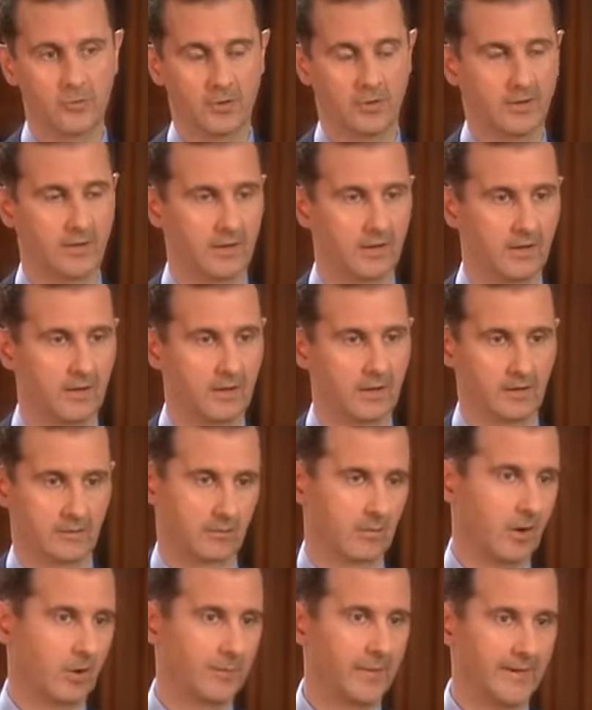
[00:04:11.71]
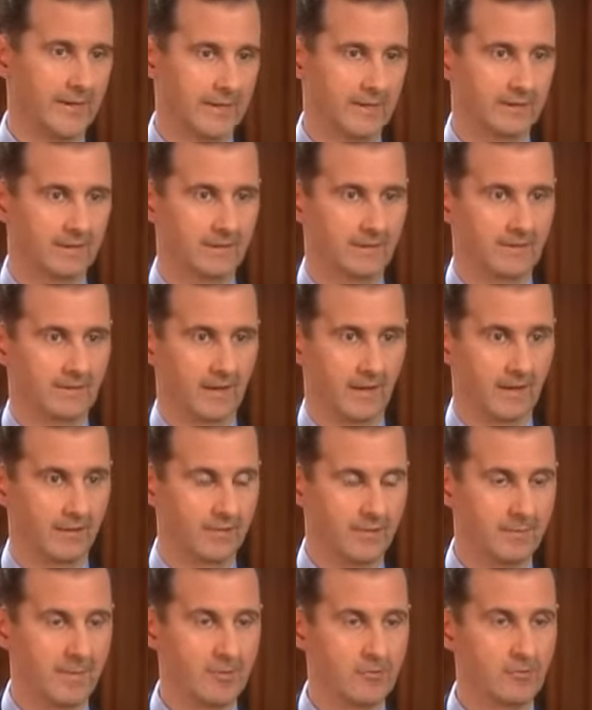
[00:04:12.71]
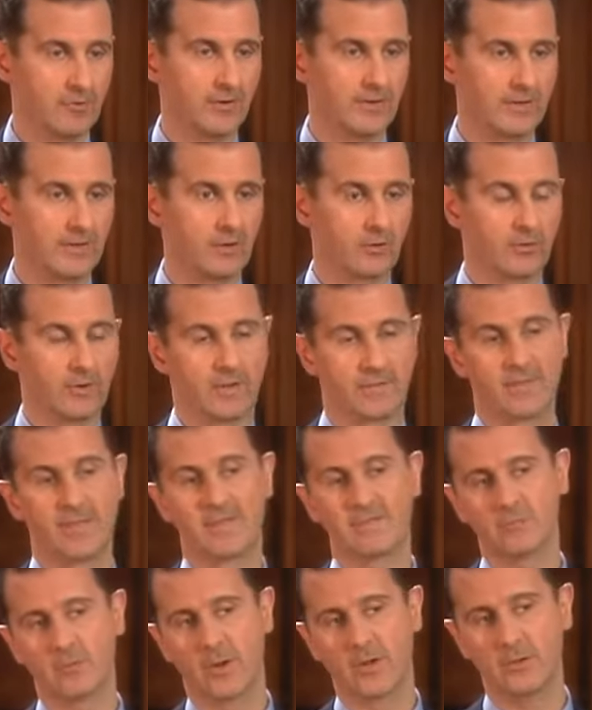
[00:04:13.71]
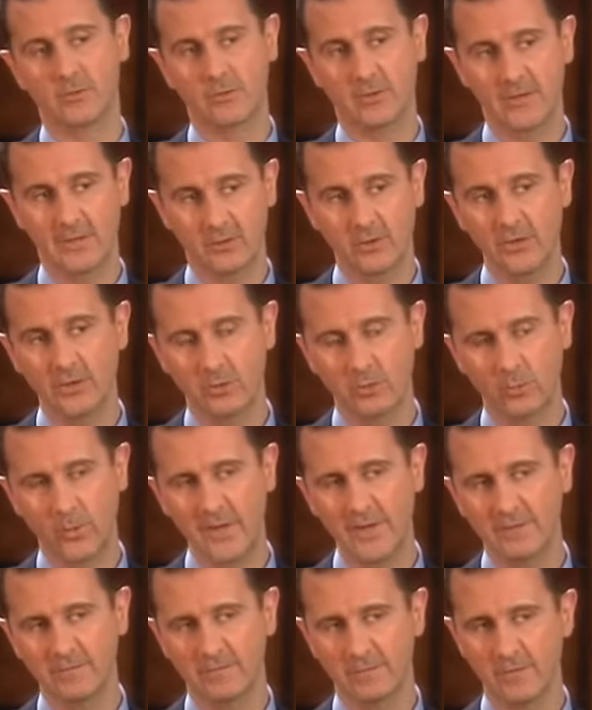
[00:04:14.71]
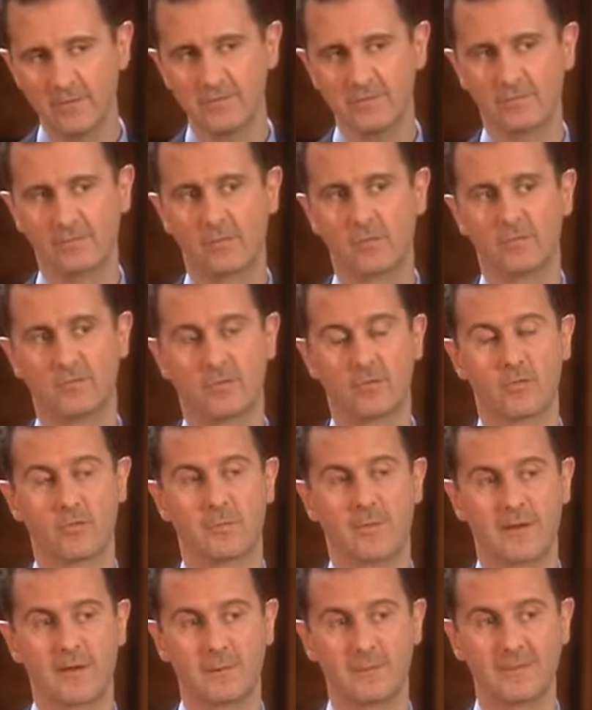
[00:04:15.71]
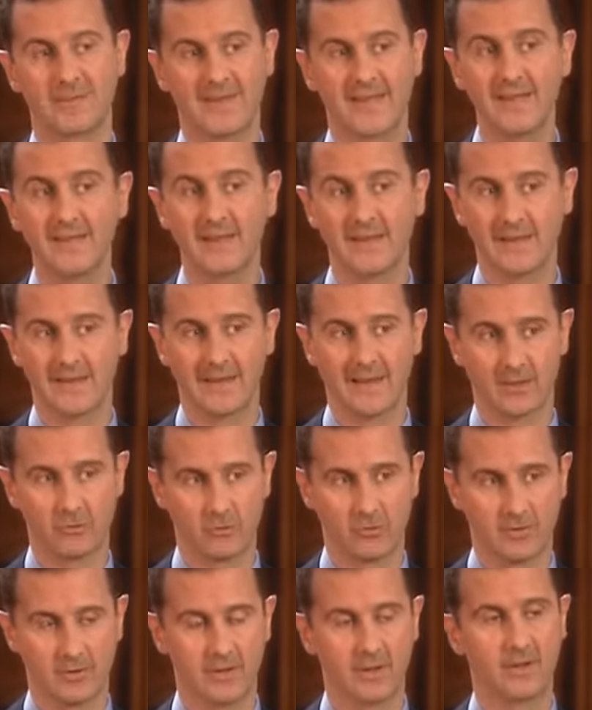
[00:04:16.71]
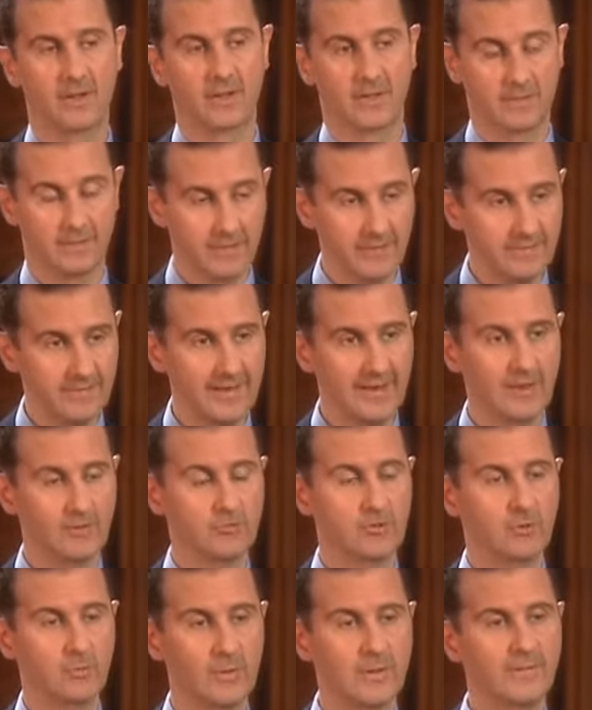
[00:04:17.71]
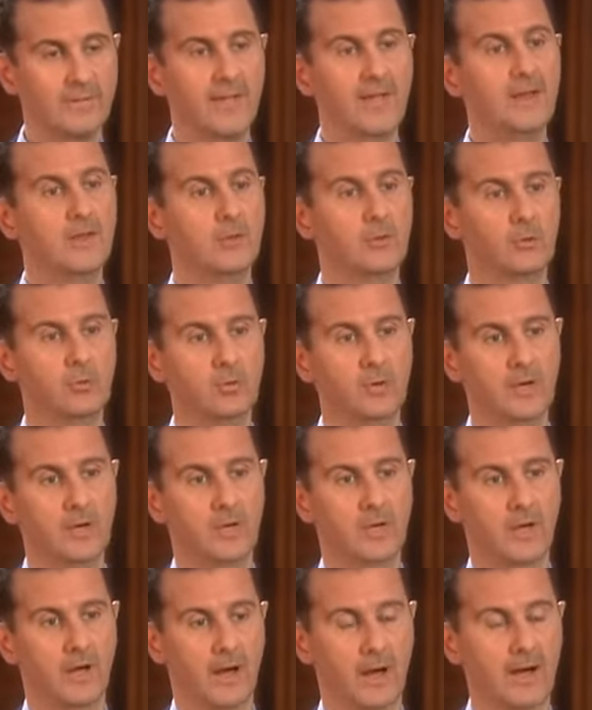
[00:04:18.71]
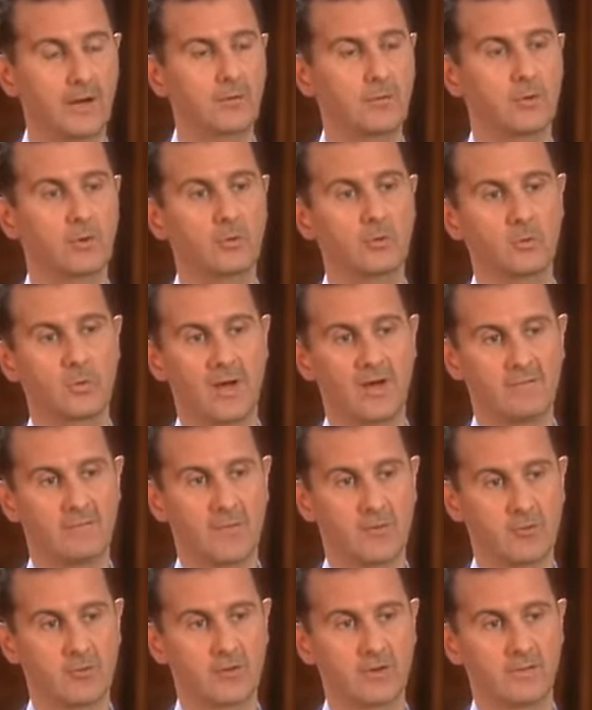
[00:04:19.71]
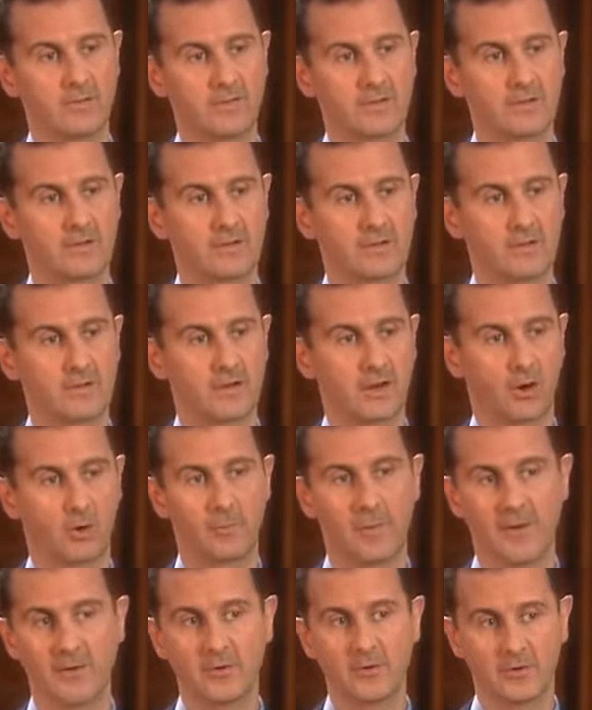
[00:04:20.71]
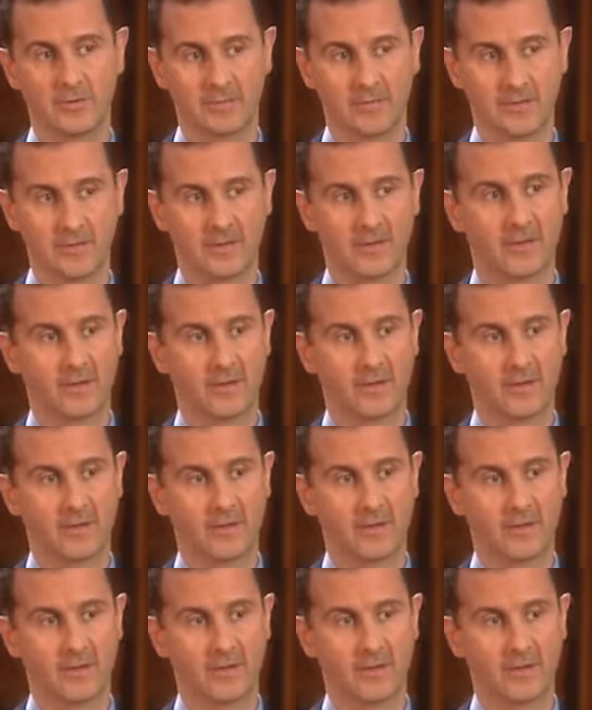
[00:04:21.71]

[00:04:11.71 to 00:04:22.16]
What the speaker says: How many? Are they majority or not? That's why you need to wait, first of all, for the parliamentarian election. This election will tell you, are you going to have majority or minority?